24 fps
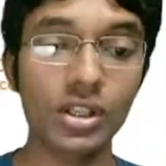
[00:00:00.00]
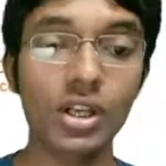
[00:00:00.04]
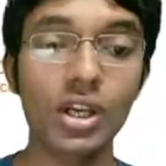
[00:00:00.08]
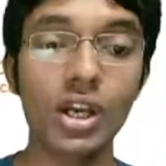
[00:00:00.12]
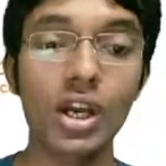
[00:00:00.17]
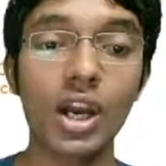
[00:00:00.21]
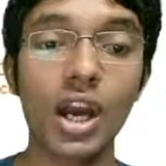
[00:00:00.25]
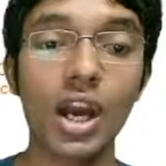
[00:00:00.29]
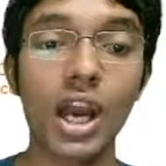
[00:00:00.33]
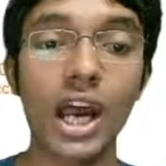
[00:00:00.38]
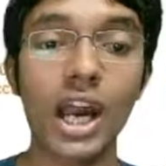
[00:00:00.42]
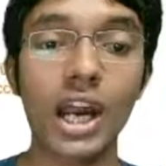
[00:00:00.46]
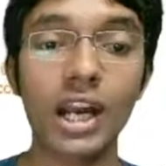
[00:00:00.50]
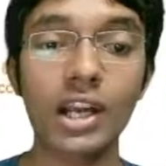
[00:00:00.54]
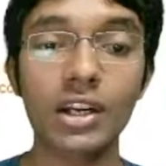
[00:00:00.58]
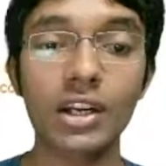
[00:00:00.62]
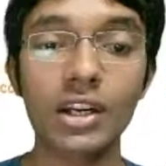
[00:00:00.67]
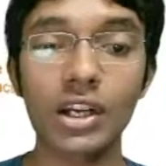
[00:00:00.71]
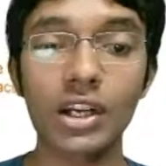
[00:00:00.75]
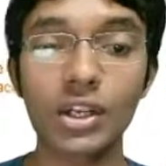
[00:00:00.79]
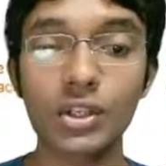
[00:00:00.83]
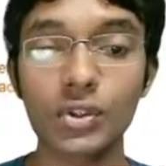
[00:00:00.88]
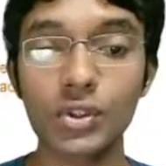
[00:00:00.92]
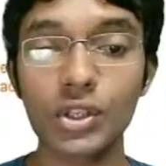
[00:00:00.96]
and
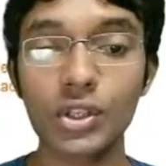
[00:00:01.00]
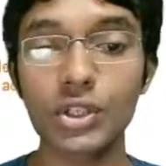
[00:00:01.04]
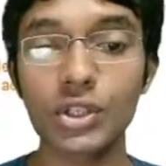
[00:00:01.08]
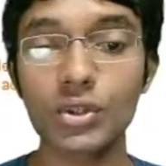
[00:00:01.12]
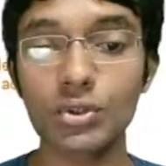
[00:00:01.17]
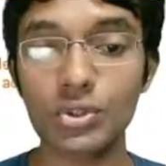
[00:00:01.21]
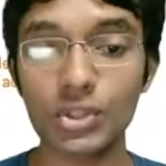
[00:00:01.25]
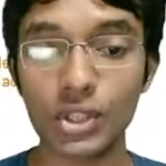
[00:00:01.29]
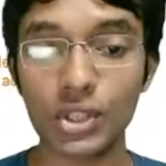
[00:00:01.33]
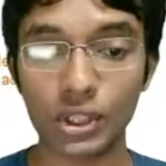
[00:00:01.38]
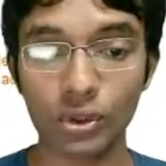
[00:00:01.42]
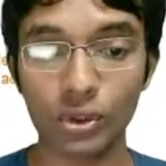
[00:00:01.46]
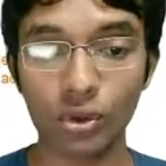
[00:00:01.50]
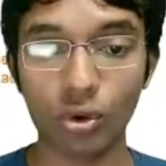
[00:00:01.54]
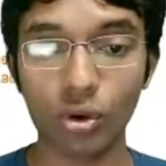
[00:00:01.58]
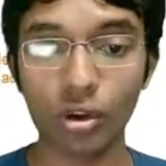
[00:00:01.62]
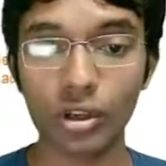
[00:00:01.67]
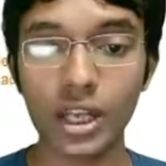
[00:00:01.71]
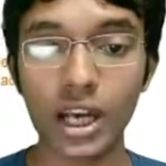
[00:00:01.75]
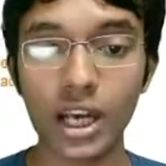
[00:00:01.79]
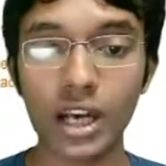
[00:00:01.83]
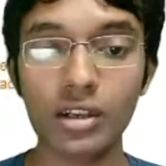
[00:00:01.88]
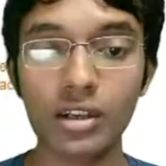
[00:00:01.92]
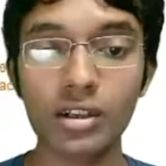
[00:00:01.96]
you need to secure
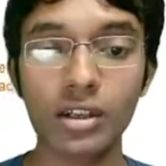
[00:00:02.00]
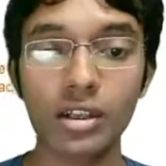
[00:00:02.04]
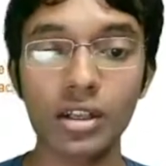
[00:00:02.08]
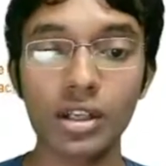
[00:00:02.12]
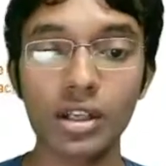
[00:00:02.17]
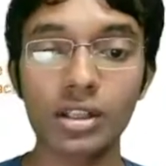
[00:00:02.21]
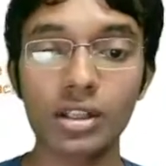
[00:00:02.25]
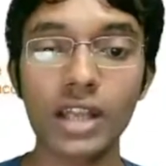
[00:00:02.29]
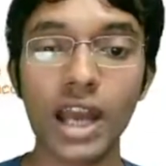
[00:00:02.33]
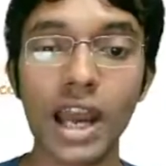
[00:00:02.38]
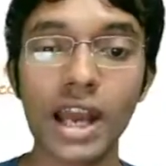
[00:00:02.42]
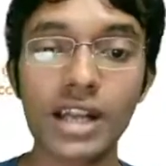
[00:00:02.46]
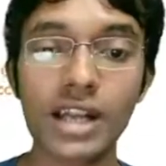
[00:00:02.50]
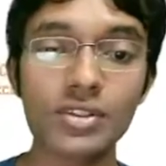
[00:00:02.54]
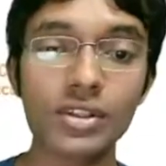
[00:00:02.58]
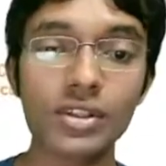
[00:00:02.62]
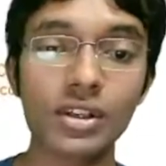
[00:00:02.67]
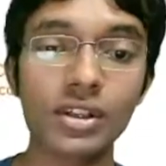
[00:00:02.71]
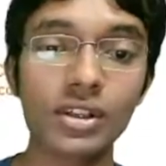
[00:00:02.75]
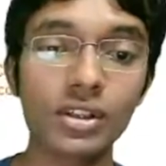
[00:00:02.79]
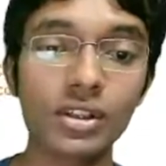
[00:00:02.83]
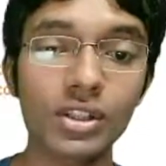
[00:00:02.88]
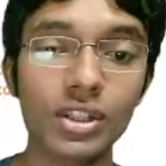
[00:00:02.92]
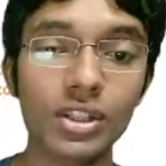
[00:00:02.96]
that, the answer
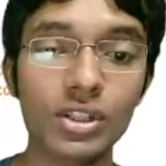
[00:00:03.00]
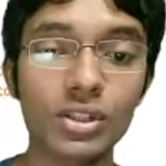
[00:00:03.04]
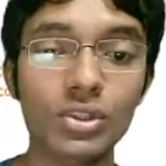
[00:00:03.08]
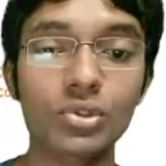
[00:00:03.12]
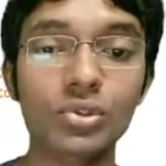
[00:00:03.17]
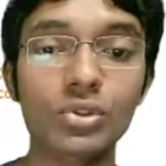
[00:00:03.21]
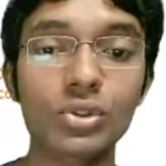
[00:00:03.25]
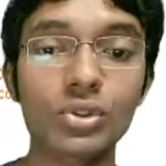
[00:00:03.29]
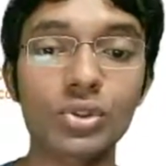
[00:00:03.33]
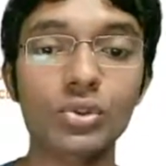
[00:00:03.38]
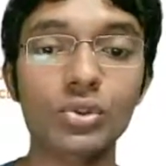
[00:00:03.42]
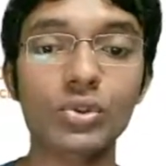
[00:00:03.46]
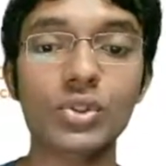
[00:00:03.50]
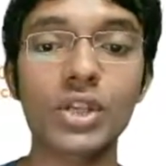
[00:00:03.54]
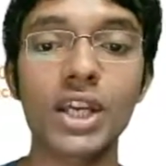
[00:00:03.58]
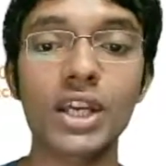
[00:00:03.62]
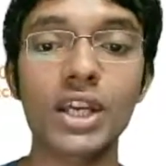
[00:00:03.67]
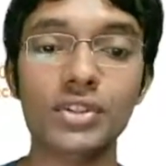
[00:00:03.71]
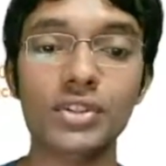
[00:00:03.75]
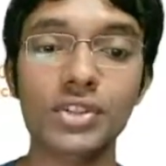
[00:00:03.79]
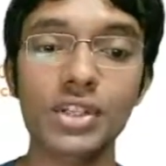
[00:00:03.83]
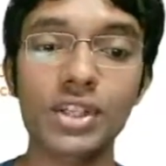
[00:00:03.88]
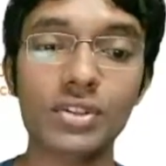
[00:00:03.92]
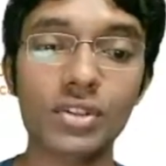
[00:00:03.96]
is to use the
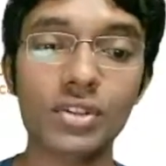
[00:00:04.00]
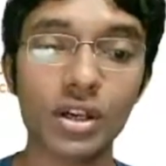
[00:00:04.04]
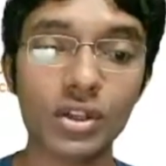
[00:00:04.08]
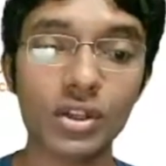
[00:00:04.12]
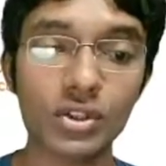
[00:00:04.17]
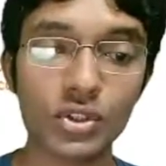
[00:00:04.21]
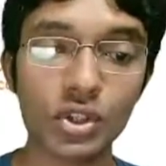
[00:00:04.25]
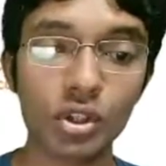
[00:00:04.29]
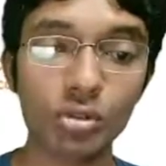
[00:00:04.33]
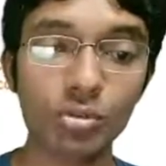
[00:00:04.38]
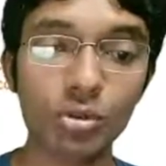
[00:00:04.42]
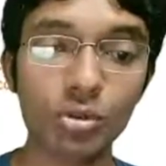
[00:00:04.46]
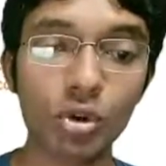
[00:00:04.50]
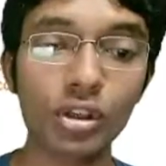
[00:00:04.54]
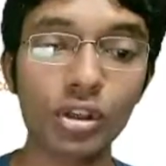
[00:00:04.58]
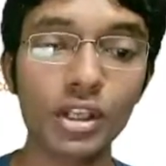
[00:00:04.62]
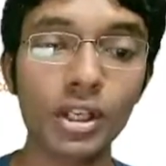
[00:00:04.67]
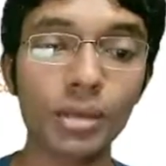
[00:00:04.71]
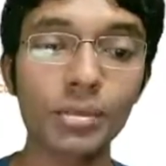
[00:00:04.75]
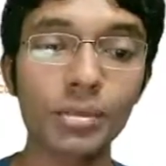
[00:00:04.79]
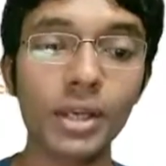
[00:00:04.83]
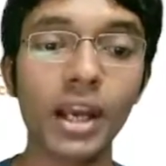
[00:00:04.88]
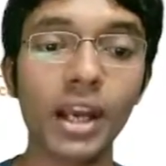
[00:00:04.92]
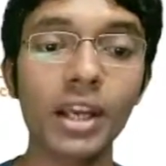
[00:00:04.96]
STS Assume Role
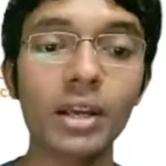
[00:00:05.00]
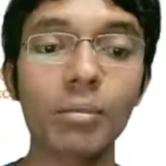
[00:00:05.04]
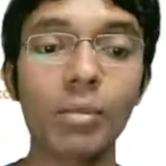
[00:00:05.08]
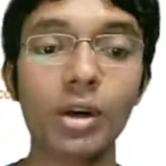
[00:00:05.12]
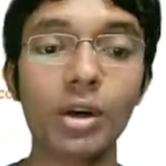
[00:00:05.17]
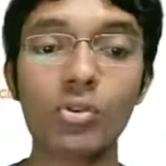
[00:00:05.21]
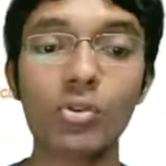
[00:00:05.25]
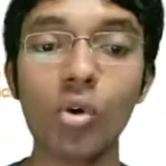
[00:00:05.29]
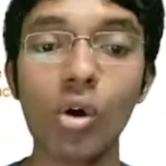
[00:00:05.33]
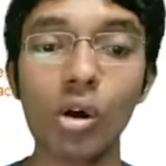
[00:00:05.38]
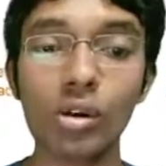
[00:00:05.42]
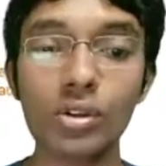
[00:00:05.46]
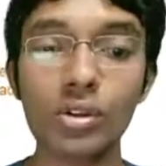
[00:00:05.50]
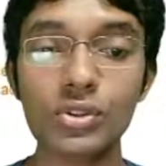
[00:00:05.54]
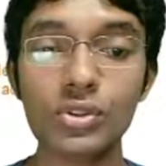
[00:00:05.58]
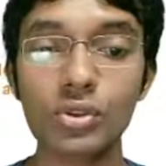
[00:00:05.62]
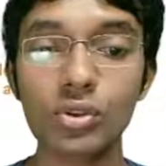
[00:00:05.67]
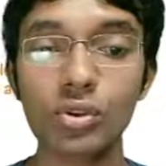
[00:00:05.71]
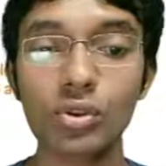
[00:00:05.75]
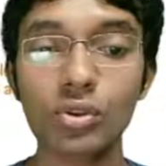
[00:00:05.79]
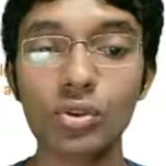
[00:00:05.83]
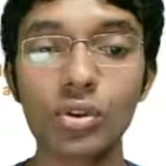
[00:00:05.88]
API, but also